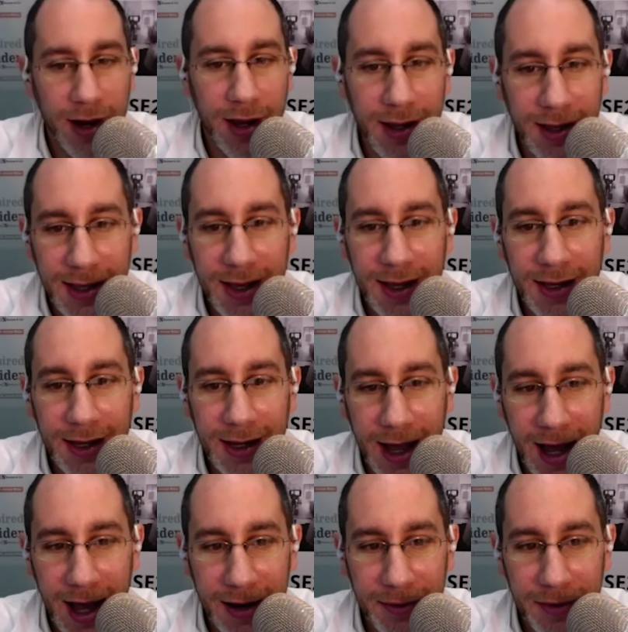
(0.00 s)
A gig
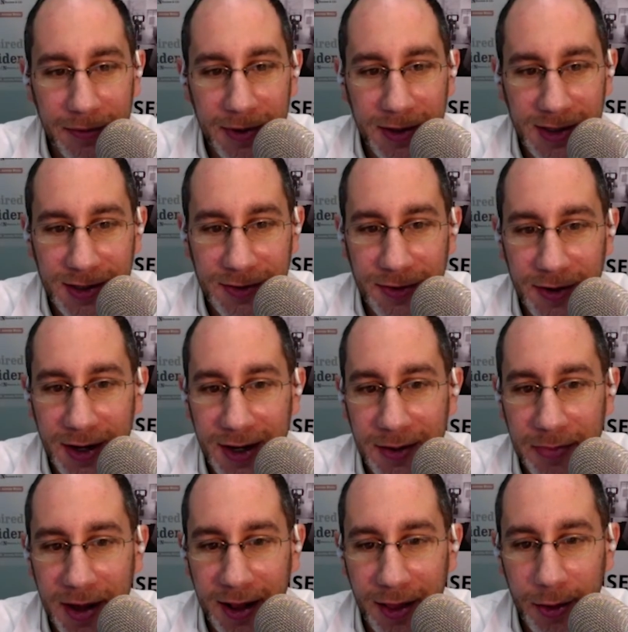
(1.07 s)
economy business for
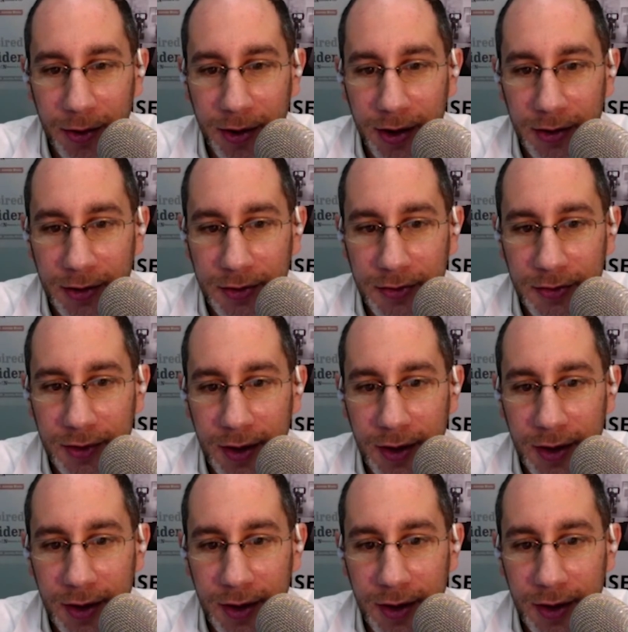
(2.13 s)
independent lawyers.